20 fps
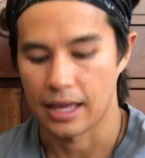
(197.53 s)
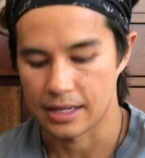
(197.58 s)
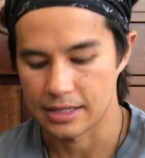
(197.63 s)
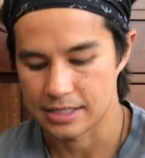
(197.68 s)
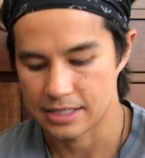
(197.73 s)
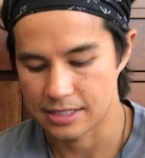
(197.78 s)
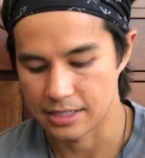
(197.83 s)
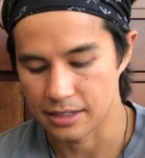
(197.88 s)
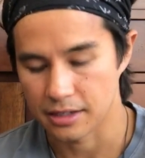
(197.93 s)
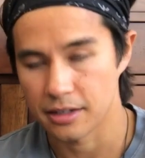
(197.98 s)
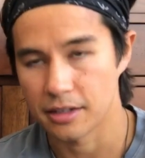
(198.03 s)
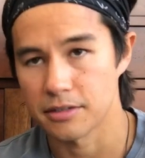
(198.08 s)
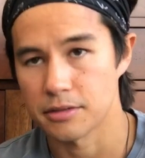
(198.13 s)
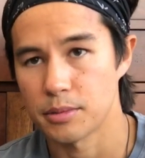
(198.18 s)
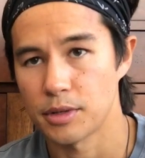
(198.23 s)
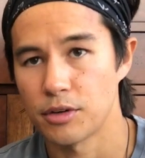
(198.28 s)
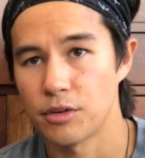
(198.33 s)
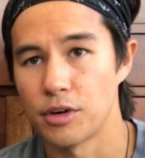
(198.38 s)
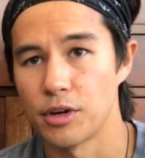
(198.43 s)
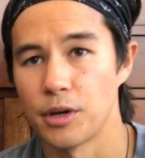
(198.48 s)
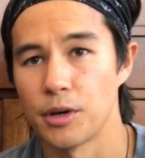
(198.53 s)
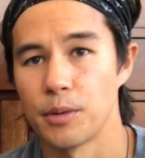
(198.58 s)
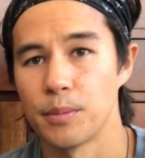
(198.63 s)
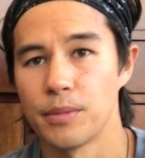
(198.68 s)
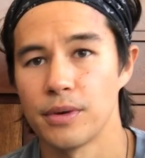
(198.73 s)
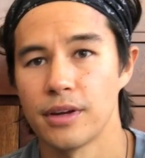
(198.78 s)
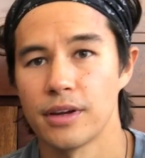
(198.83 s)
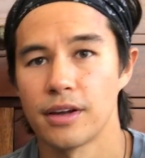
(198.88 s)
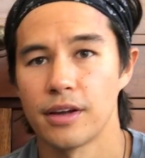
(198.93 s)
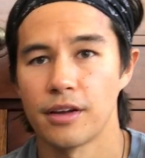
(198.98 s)
and still gives me
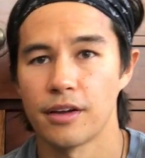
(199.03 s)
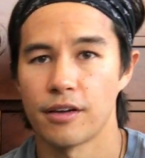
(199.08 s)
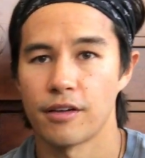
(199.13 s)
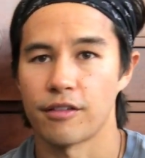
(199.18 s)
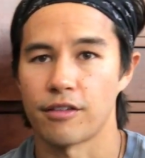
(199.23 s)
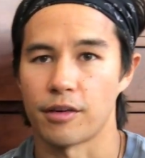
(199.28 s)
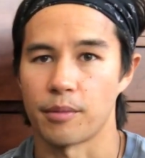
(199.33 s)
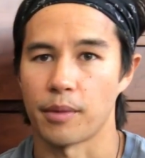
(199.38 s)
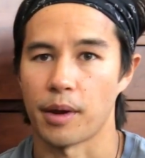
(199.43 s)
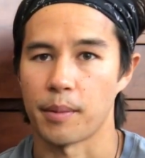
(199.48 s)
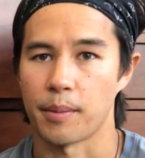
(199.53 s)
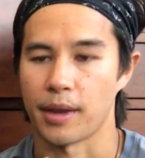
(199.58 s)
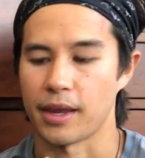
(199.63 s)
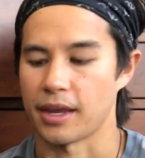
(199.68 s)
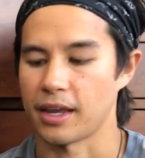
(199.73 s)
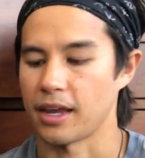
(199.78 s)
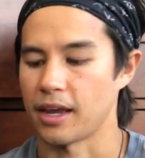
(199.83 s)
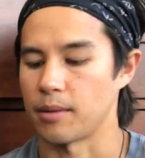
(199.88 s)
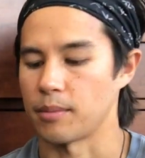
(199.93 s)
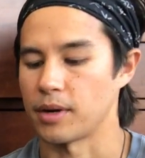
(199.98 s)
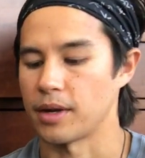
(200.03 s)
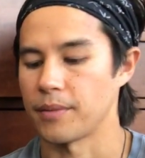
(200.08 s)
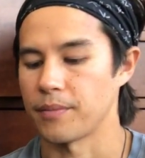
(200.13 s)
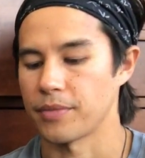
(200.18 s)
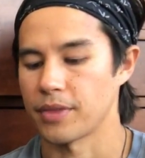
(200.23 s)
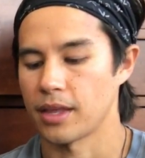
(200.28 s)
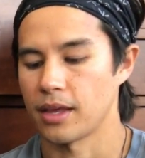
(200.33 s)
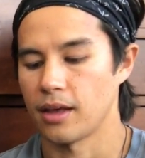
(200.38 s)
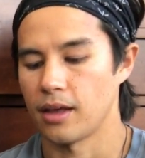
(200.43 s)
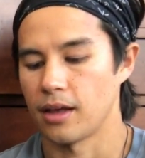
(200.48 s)
room for my main camera.
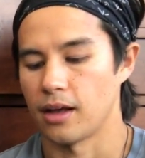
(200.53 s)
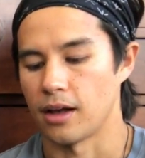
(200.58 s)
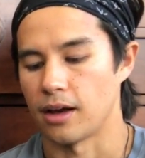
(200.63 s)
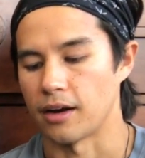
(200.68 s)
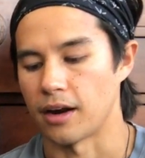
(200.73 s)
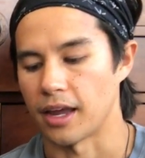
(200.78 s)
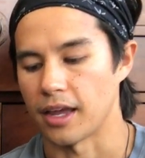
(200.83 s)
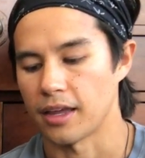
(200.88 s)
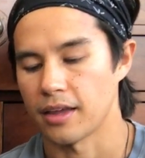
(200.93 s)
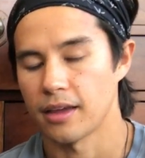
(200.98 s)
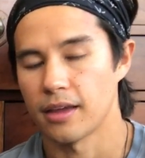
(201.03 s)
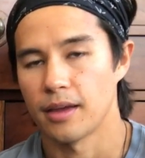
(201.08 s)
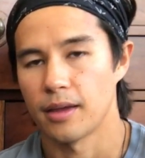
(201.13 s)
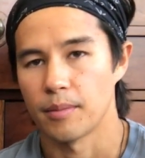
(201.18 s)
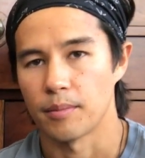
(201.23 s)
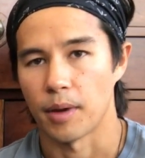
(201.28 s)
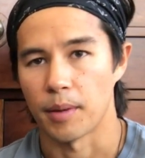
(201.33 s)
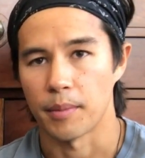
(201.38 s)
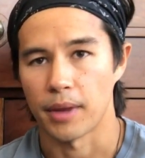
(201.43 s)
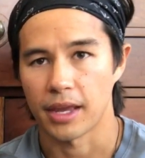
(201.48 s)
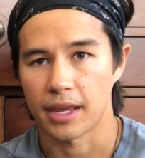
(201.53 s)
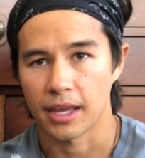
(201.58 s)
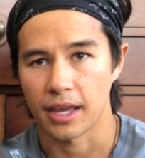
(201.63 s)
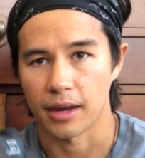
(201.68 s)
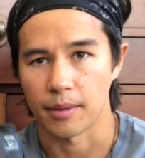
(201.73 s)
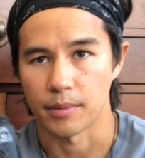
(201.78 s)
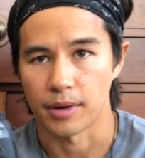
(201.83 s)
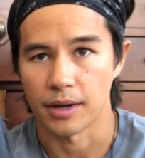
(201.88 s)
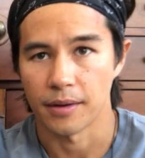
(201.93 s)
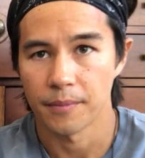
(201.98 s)
Alright, my main
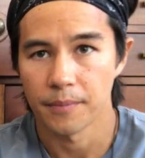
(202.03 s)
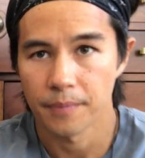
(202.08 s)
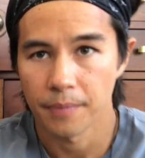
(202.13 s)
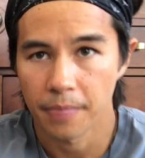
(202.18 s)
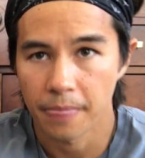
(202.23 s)
camera.